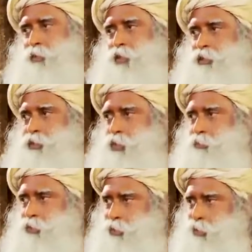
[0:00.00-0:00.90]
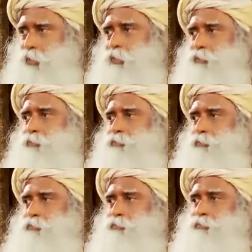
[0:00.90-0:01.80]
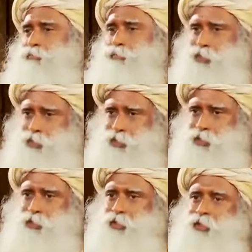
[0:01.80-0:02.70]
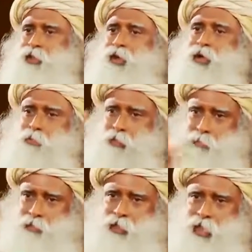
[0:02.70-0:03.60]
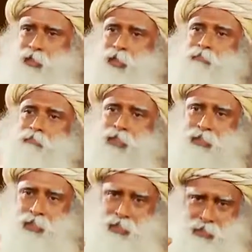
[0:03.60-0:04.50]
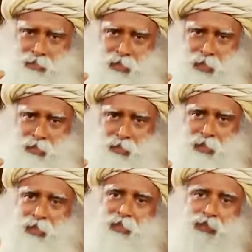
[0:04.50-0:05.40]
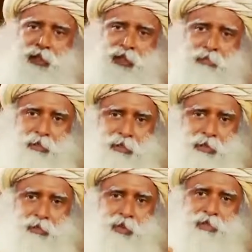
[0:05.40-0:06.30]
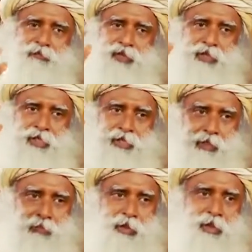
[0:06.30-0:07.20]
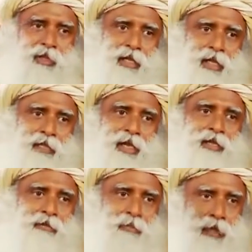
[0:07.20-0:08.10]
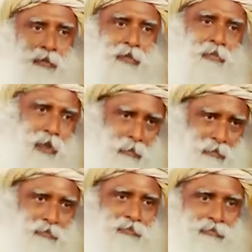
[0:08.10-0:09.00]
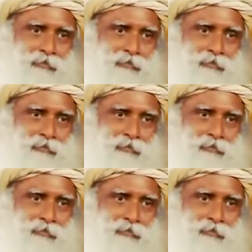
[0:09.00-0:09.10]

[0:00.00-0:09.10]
But it's a limited role. He and people around him must understand, it's a limited role. If you stretch it beyond that, that will become the problem.